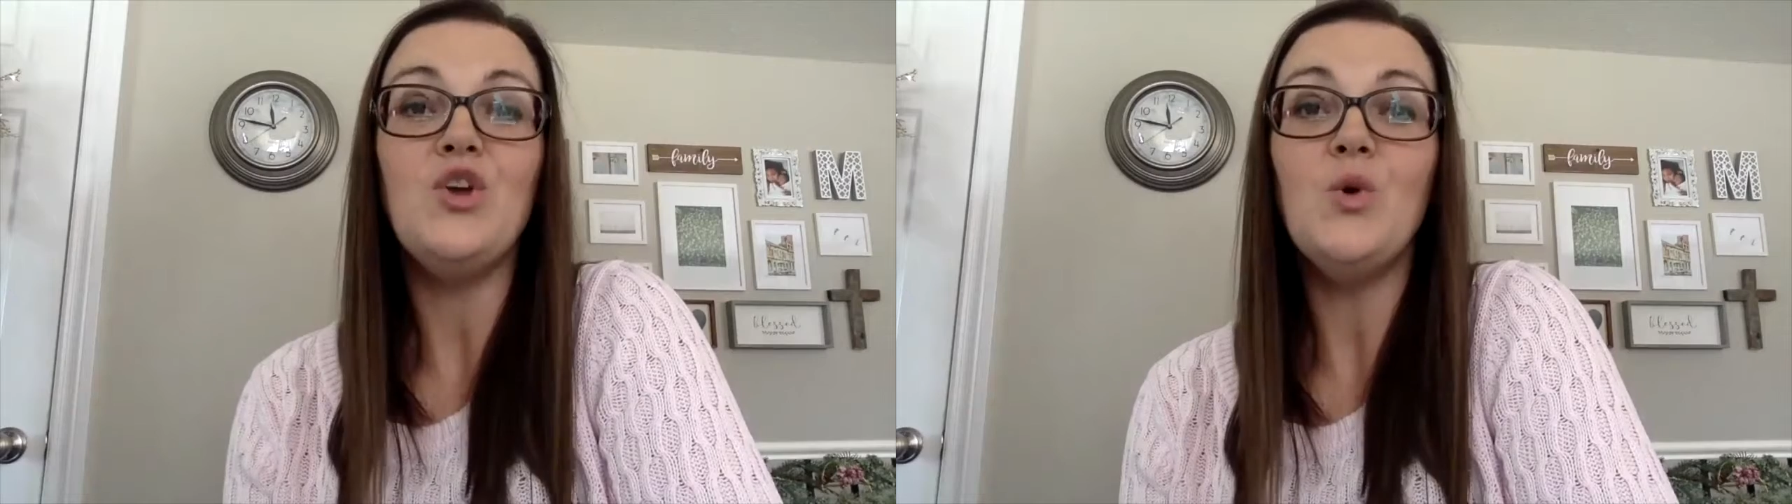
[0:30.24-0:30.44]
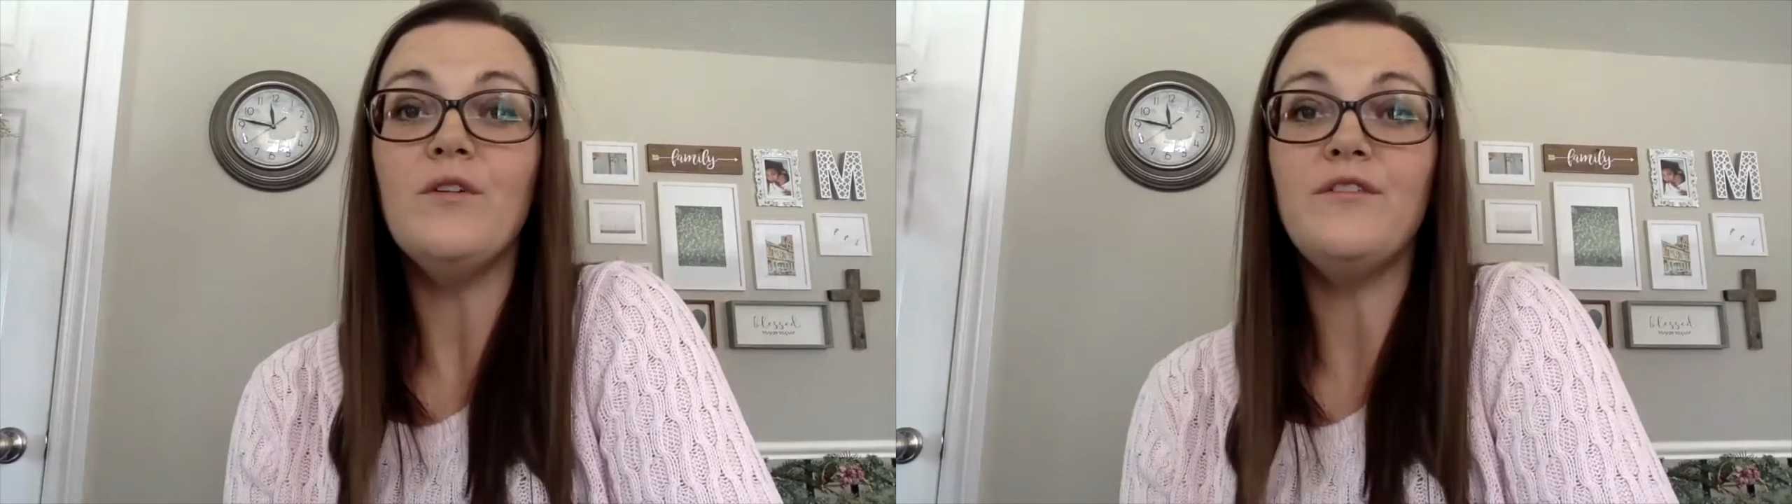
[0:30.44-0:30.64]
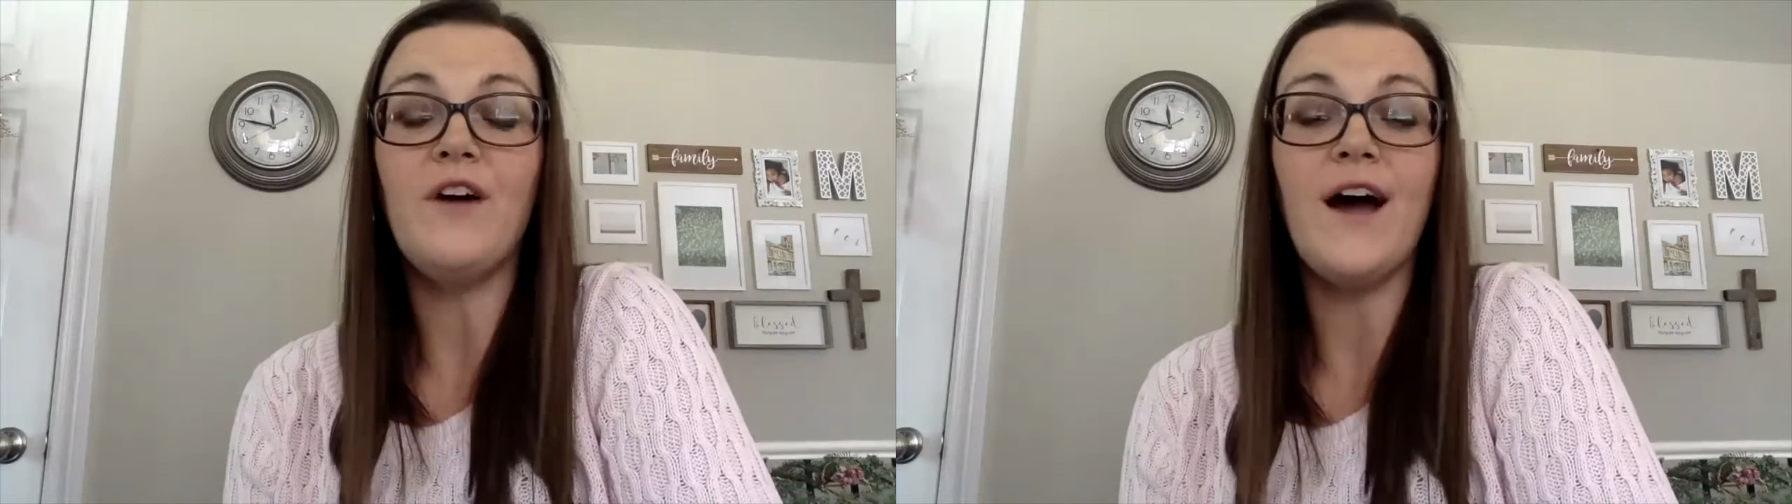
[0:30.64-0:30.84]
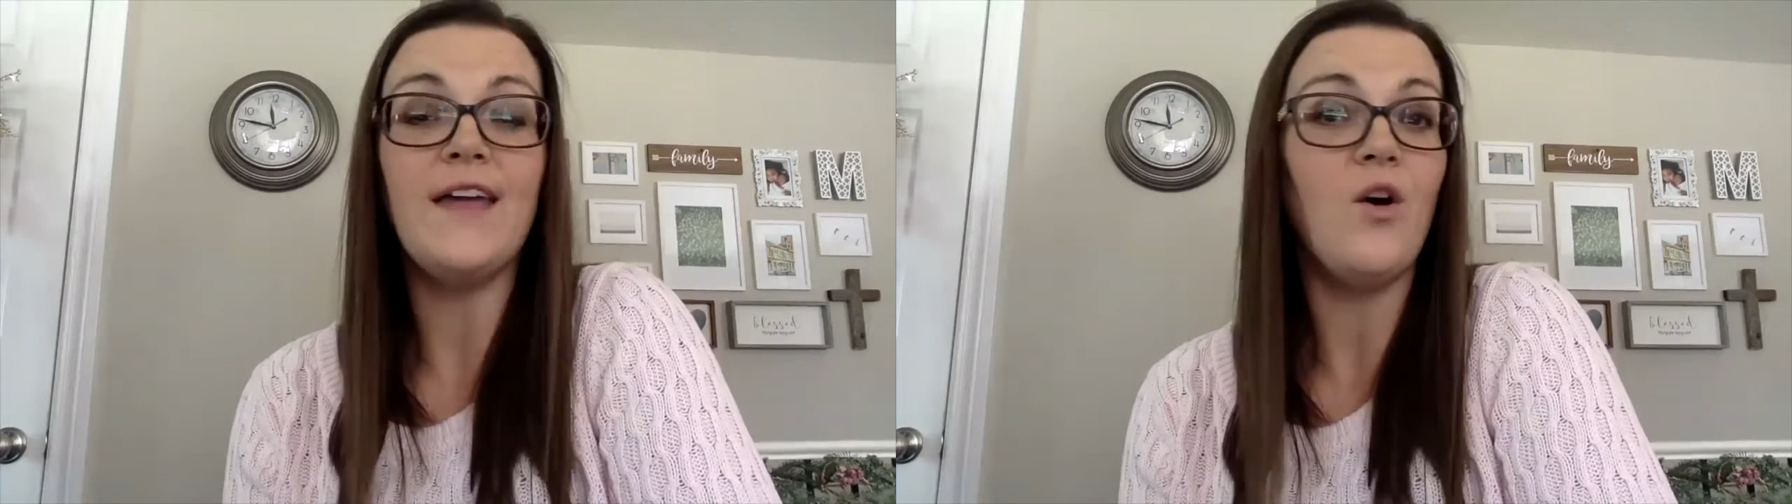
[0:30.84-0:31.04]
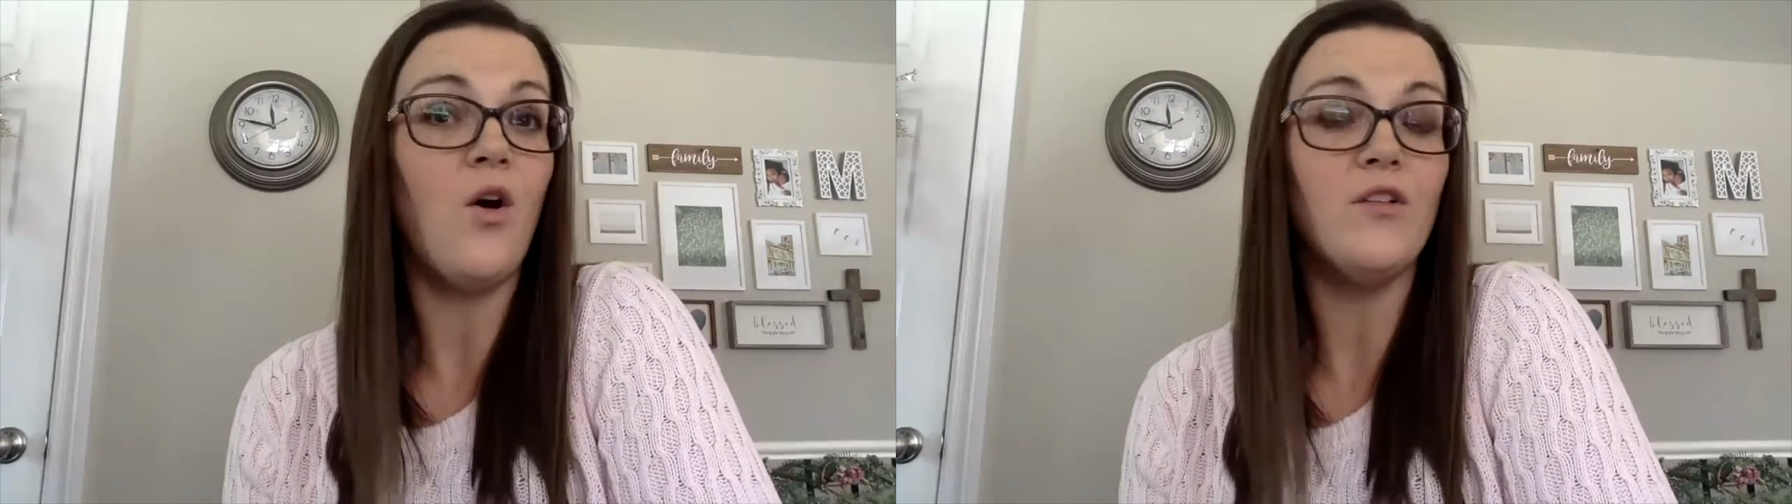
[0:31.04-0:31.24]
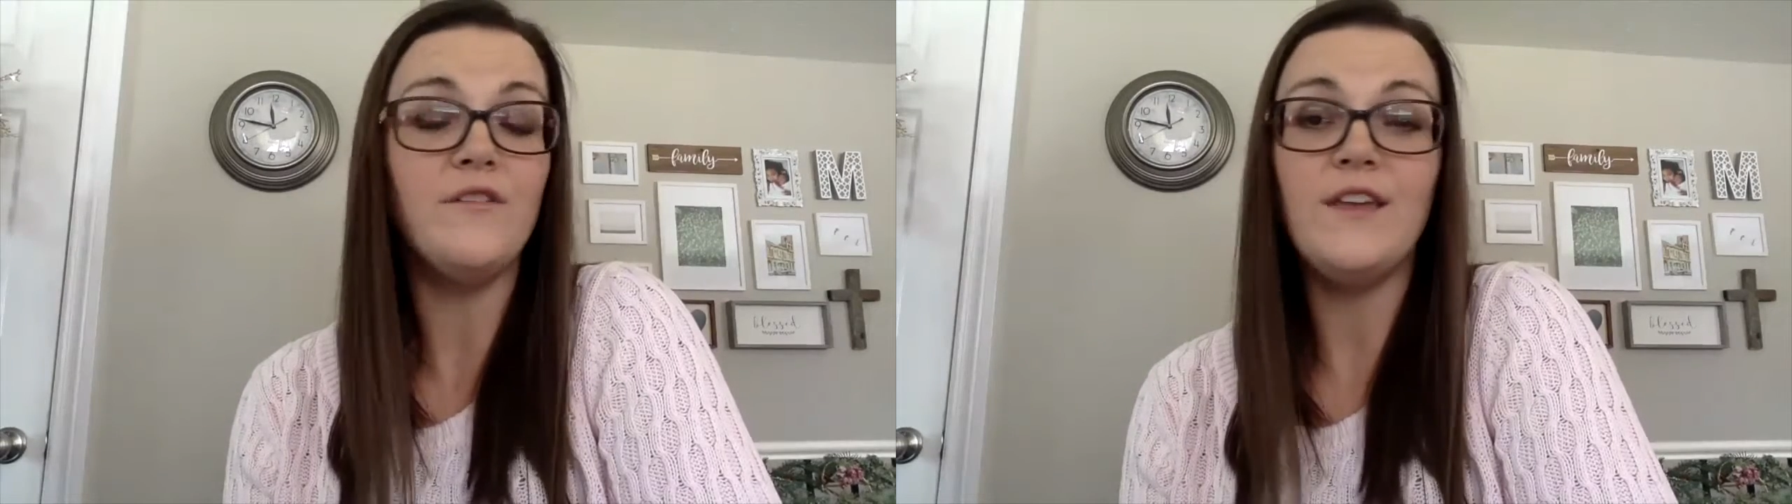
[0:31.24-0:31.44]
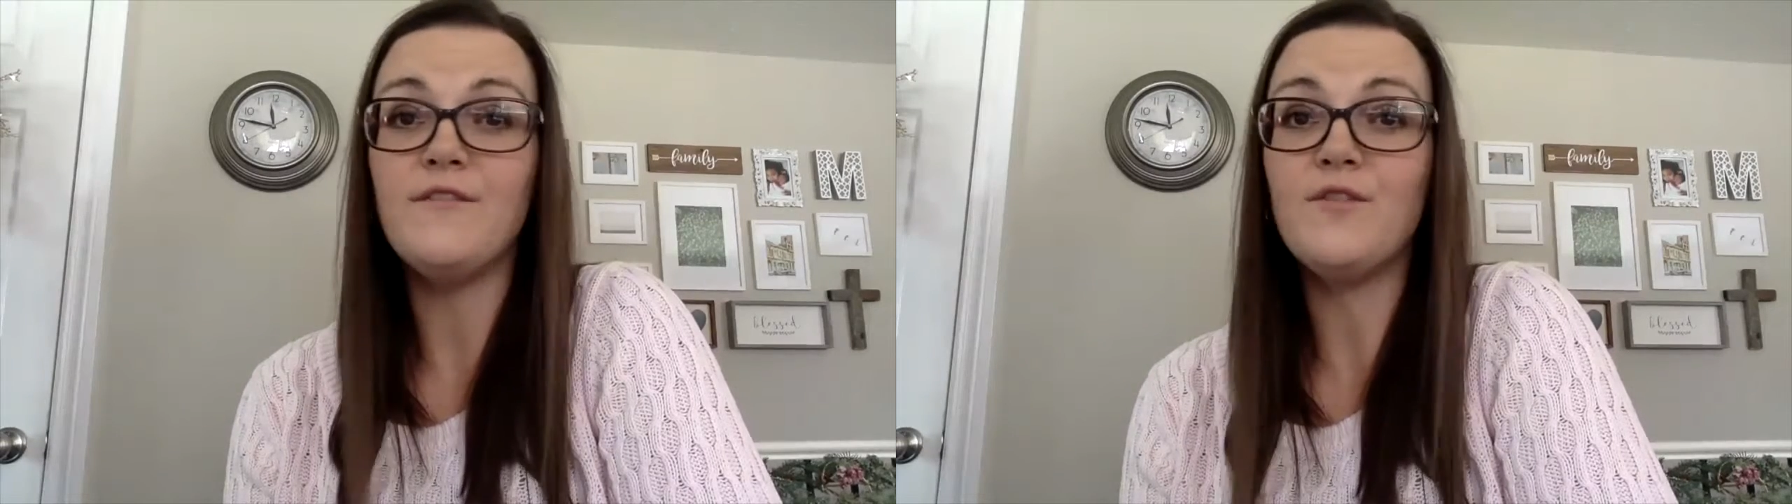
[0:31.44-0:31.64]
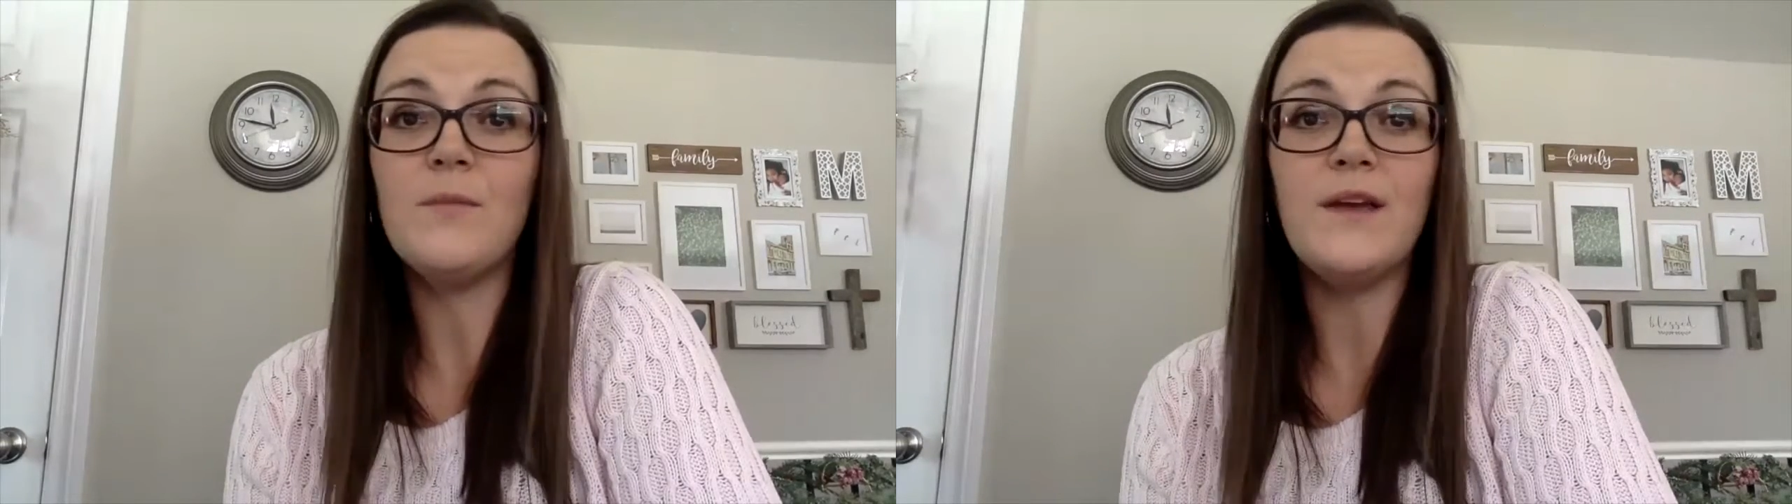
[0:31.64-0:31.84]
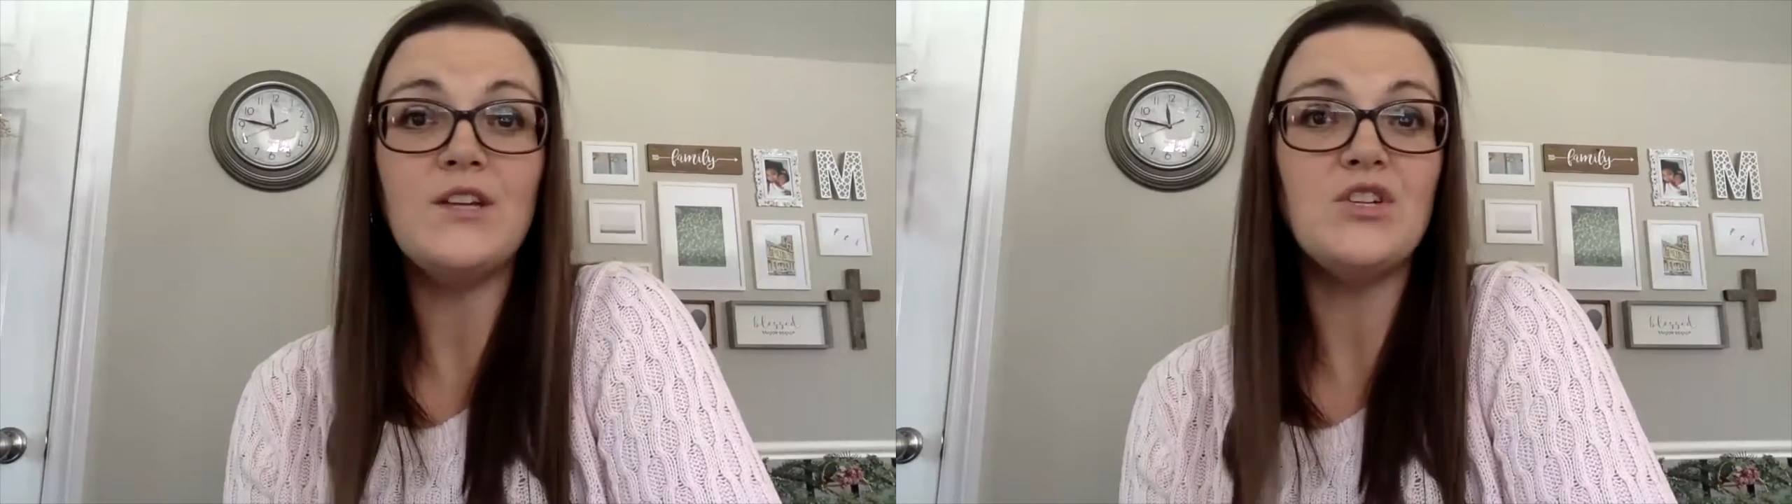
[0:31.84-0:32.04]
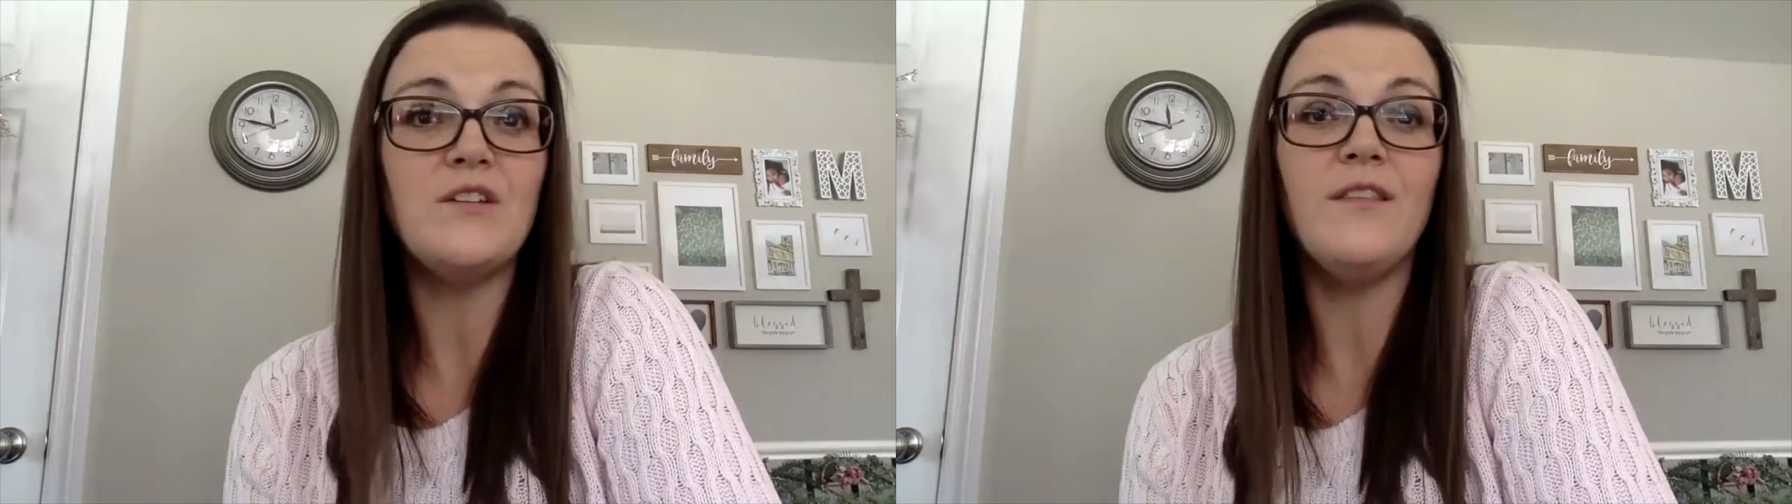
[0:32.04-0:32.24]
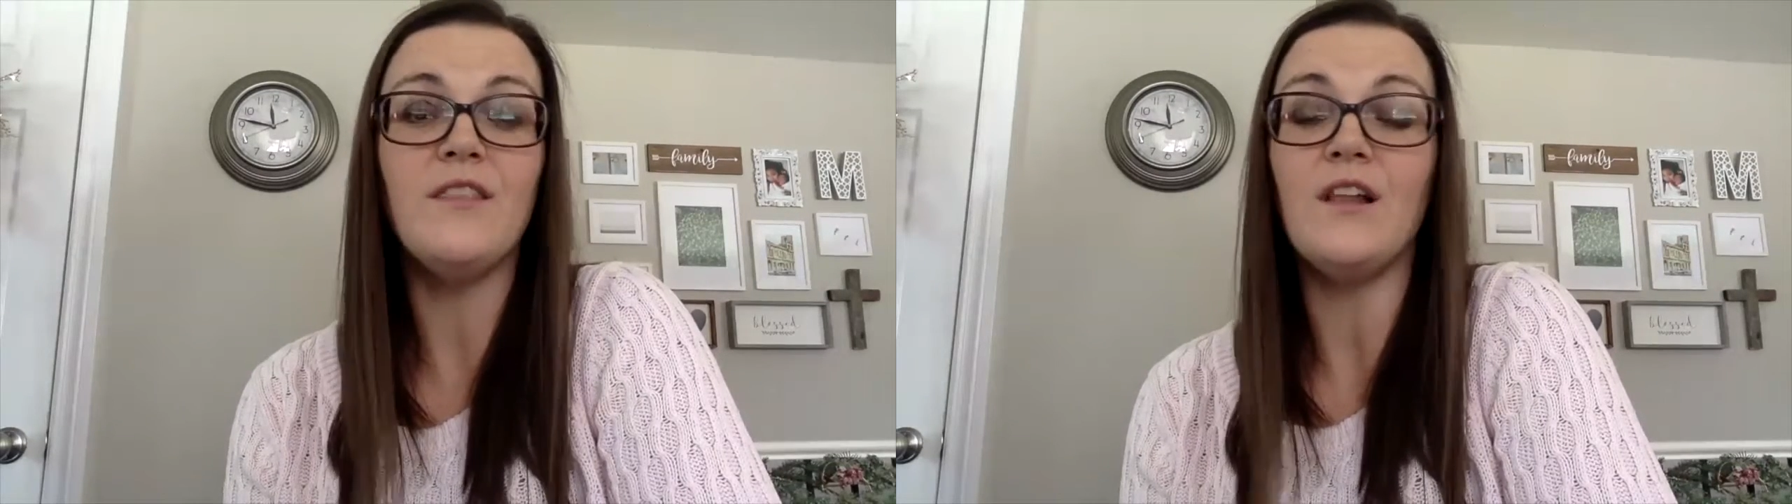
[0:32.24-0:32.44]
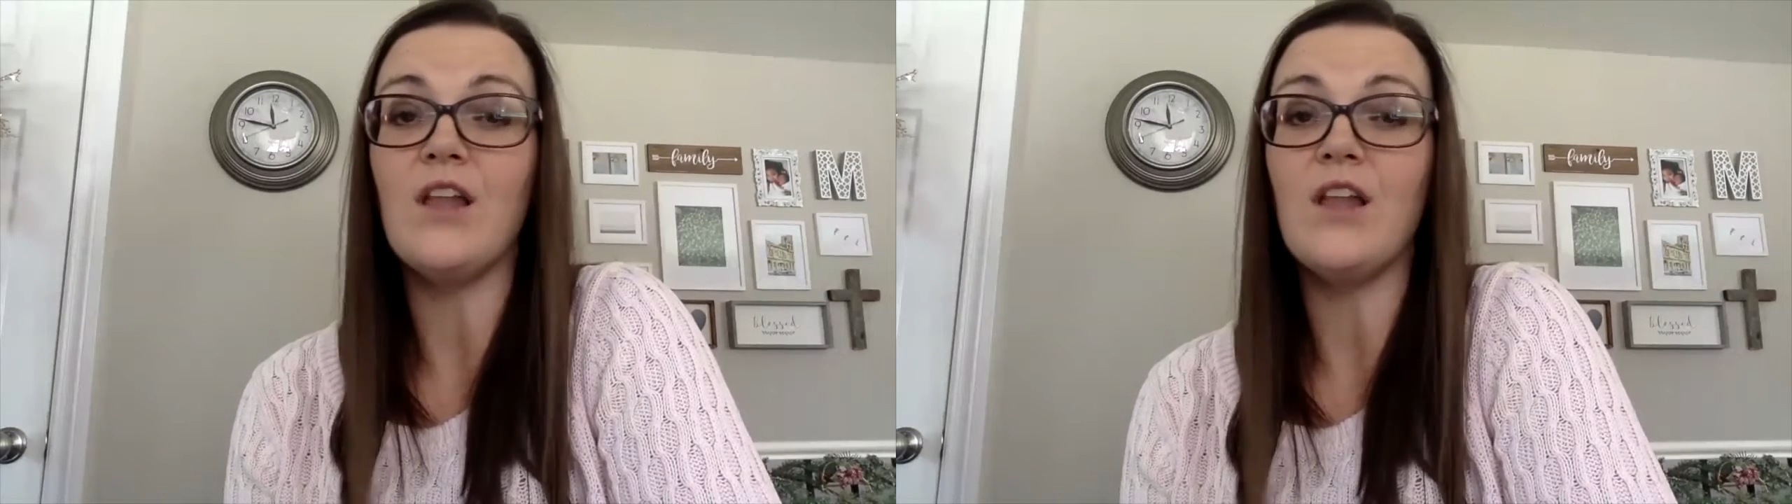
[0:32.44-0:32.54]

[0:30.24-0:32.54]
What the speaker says: you will find all of the information,